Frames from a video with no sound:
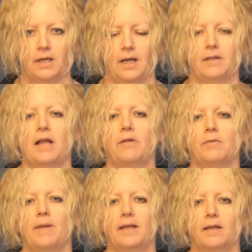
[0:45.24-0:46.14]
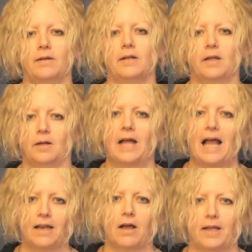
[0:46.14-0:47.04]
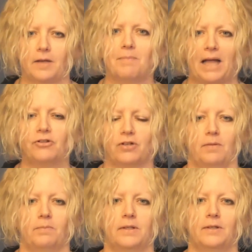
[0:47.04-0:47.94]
and how to make it ally and match up